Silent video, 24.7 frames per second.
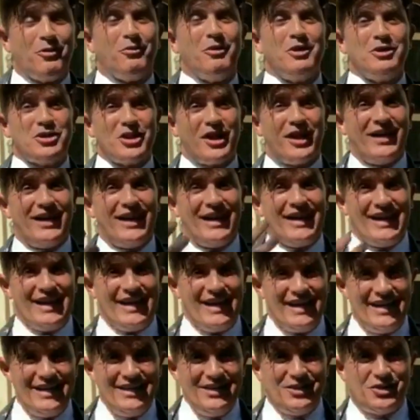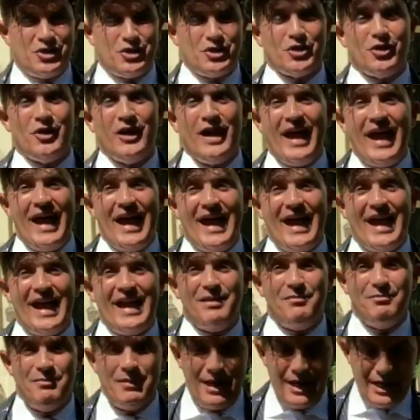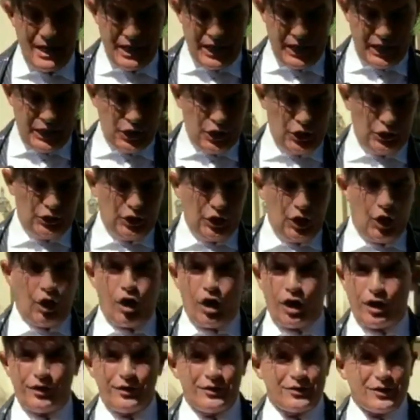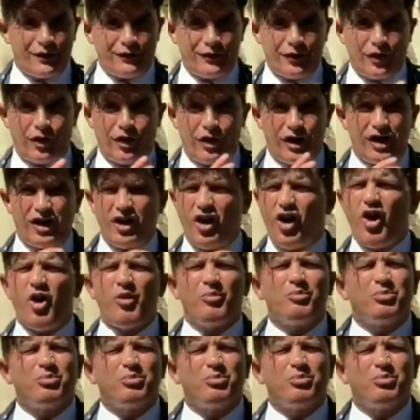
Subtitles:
which are going to aid you and make the arteries of your heart all